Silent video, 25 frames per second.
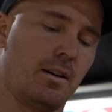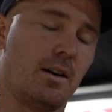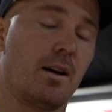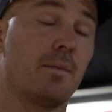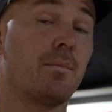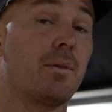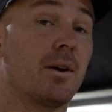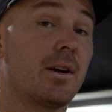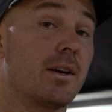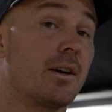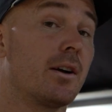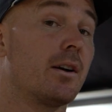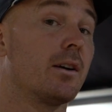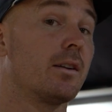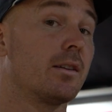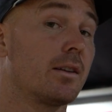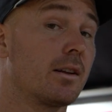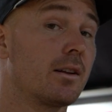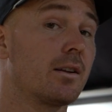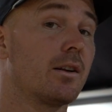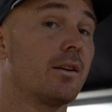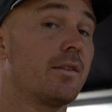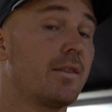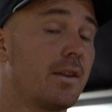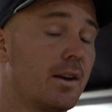I'll probably go a
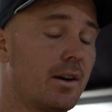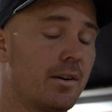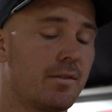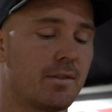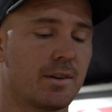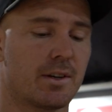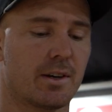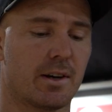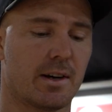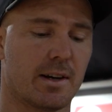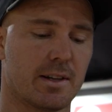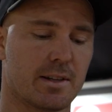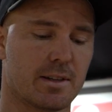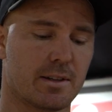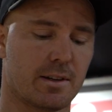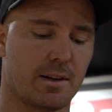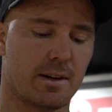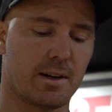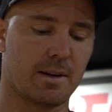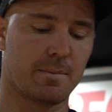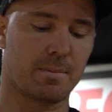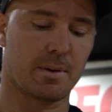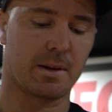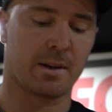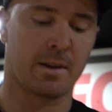little on the over tight
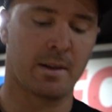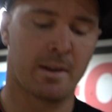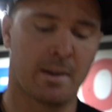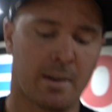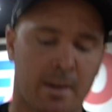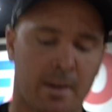side, but